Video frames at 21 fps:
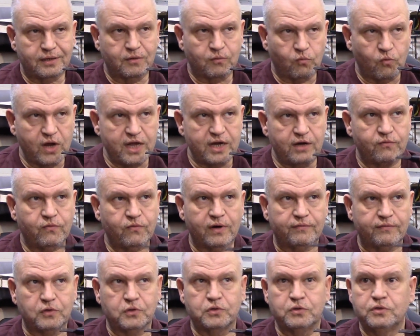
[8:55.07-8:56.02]
rate of
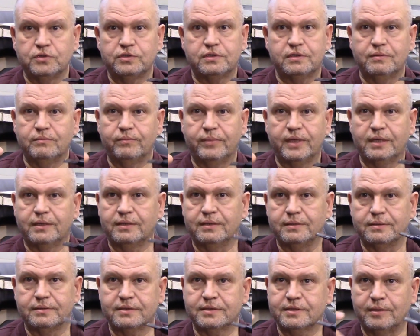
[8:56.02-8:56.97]
revolution
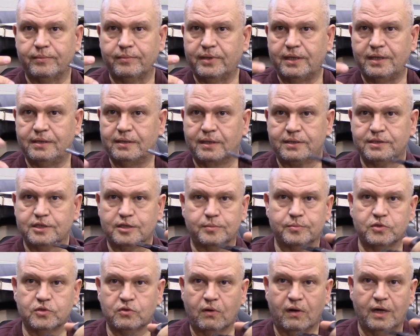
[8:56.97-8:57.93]
because somebody
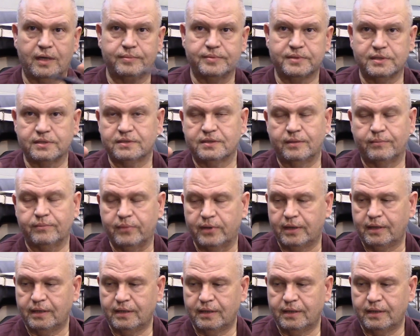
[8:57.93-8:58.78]
unsubscribes to somebody.